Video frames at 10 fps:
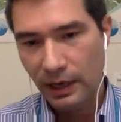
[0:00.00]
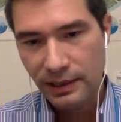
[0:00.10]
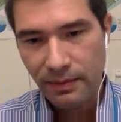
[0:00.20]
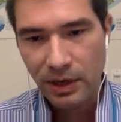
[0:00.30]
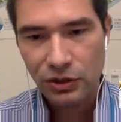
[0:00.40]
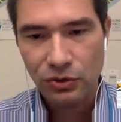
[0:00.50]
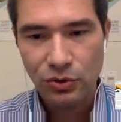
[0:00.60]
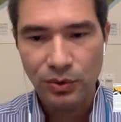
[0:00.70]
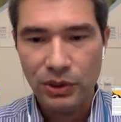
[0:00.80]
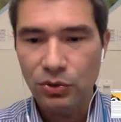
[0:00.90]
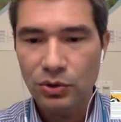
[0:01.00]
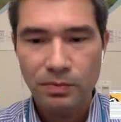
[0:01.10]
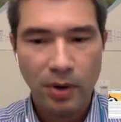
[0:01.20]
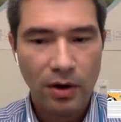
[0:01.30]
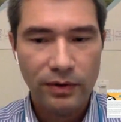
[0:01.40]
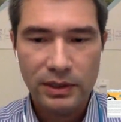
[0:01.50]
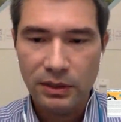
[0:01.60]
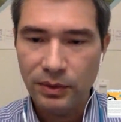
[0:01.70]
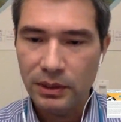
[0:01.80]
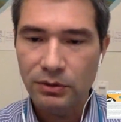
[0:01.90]
as I mentioned, to reduce poverty,
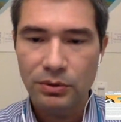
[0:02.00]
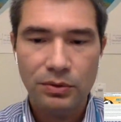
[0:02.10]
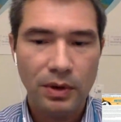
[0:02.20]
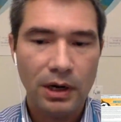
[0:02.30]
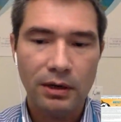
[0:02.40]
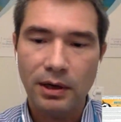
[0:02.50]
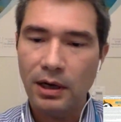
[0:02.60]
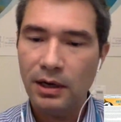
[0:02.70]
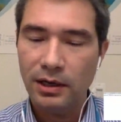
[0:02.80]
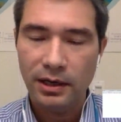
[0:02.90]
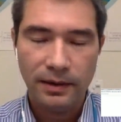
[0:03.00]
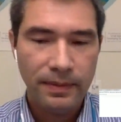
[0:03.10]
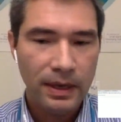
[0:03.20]
reduce hunger,